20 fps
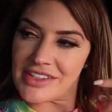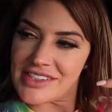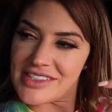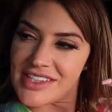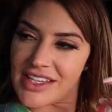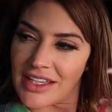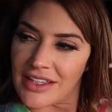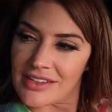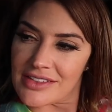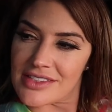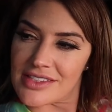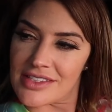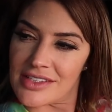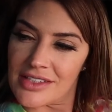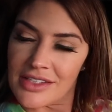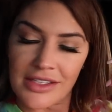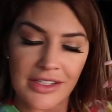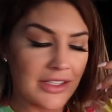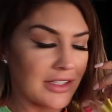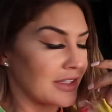these things.
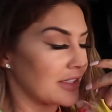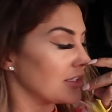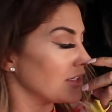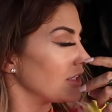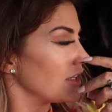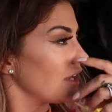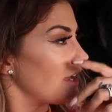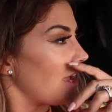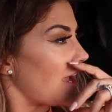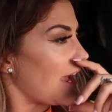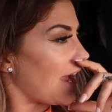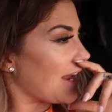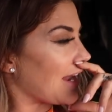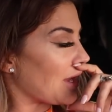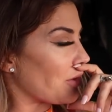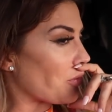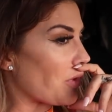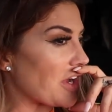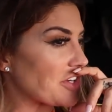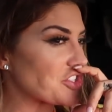And
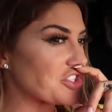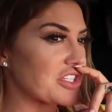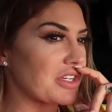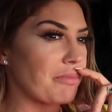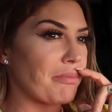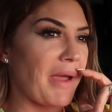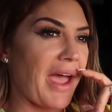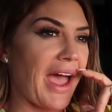I watched it